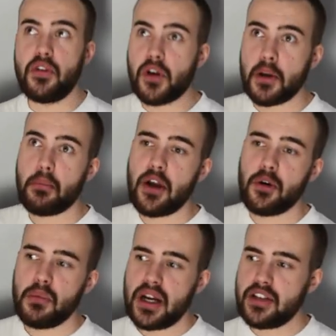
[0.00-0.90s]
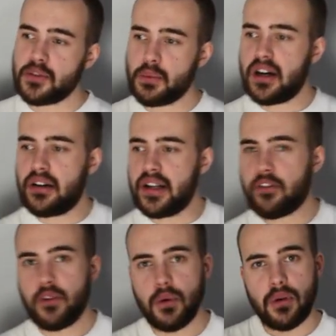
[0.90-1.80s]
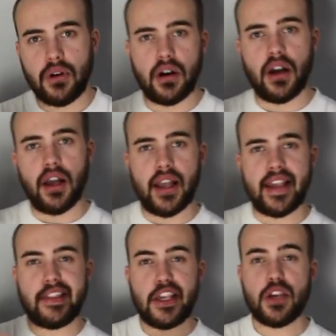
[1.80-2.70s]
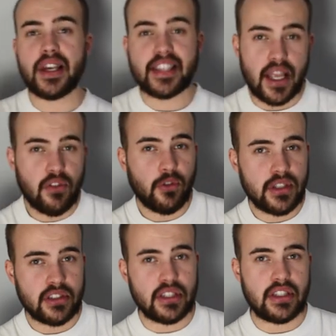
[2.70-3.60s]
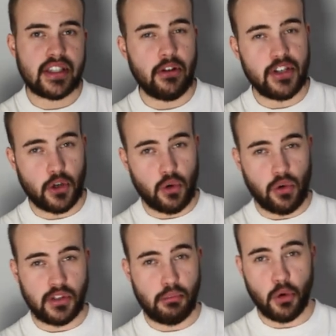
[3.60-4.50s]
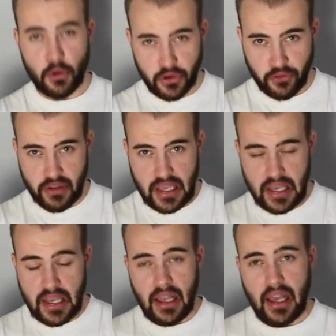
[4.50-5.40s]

you've got to bear in mind as well if you're in the USA, for instance, there is a cross border fee.